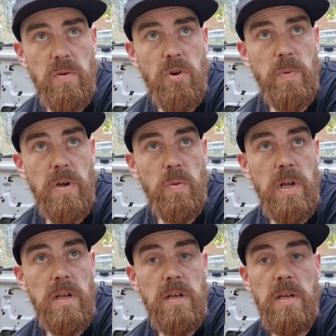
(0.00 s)
No point
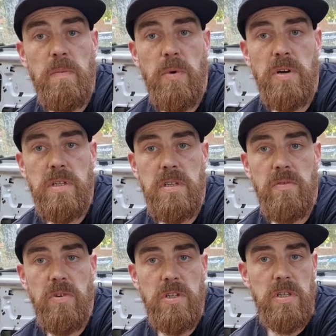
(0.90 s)
welding boxes to
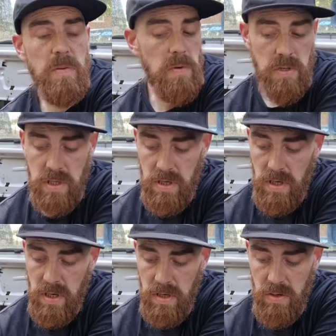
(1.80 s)
rust, plus
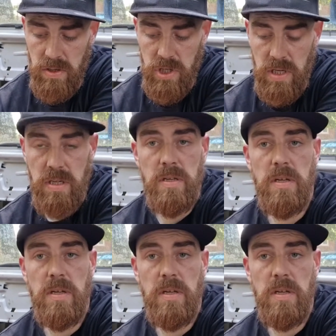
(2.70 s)
it'll look shite.